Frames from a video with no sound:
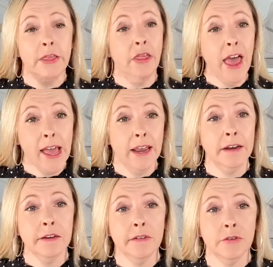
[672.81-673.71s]

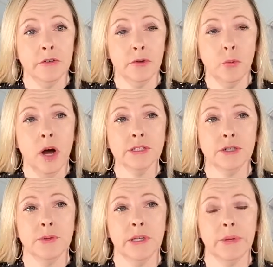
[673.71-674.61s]
Then you want
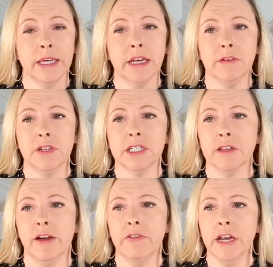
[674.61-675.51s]
to, in the beginning of each
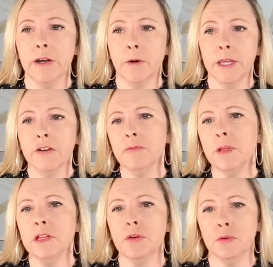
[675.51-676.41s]
live video, give them
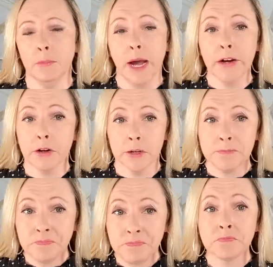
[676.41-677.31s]
a little
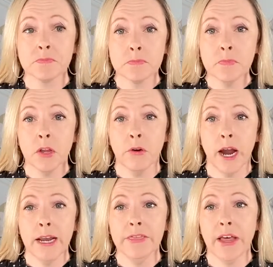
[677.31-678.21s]
reminder,
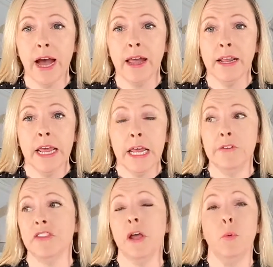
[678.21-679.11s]
right? That
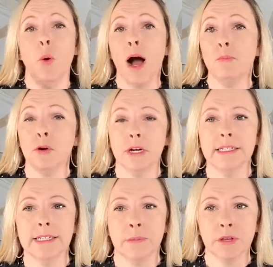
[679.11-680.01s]
if they want more
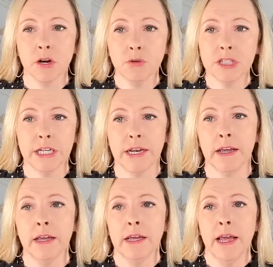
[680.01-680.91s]
in-depth
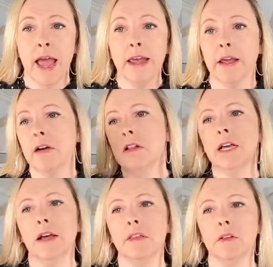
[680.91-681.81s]
coaching, hey,
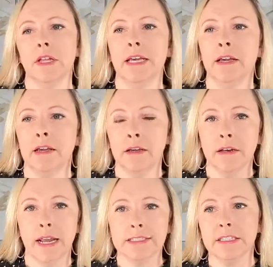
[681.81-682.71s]
click on the link
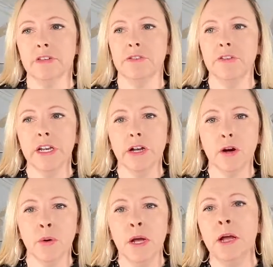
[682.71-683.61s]
next to the
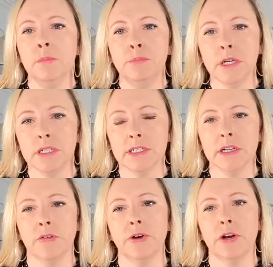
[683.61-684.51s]
video, book a
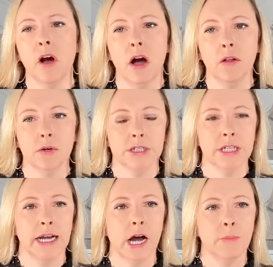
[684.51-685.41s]
discovery call, or
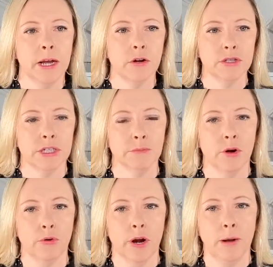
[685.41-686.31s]
check out my coaching
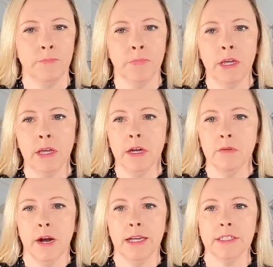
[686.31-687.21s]
program,
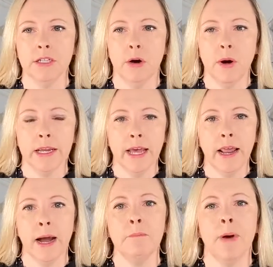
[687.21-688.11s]
right? So
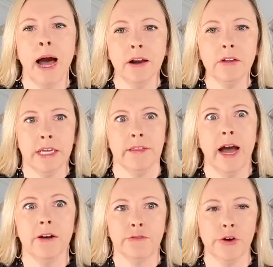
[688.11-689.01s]
again, I'm modeling
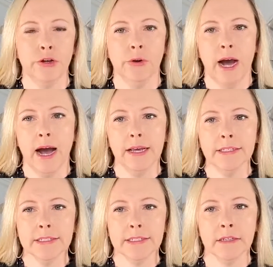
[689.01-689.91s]
that for you
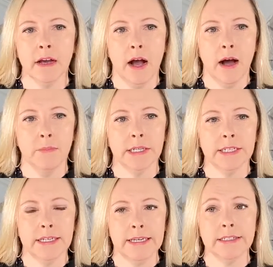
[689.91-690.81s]
guys in
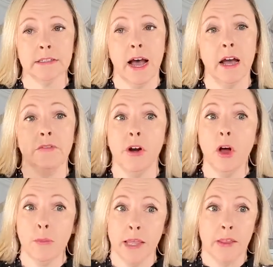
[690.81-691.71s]
today's live and
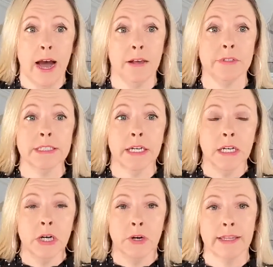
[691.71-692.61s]
all my lives,
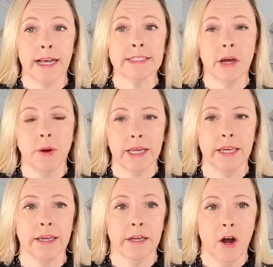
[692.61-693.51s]
right? That's how I
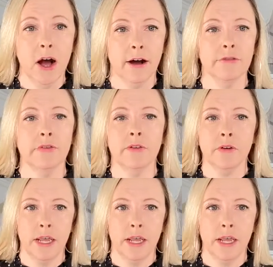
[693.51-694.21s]
kick it off.